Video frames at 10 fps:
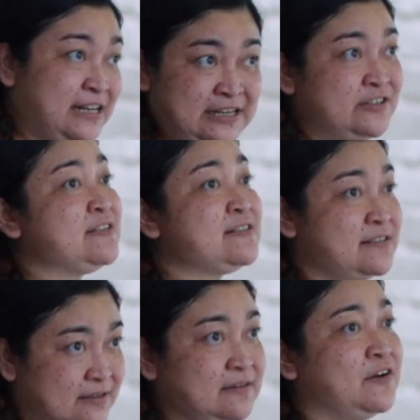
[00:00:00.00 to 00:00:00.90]
then just
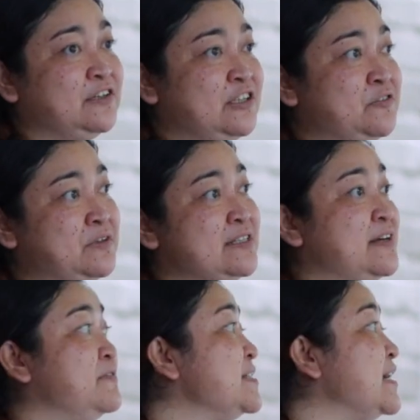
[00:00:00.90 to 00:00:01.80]
continue with
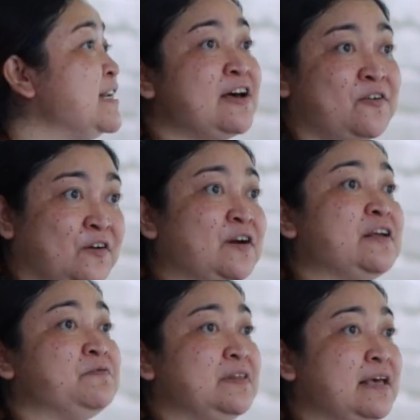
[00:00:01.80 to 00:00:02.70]
Savasana, or
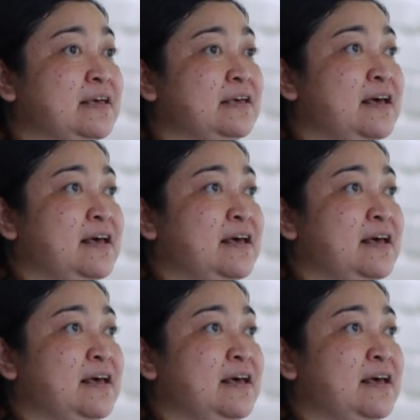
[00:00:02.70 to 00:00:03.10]
if they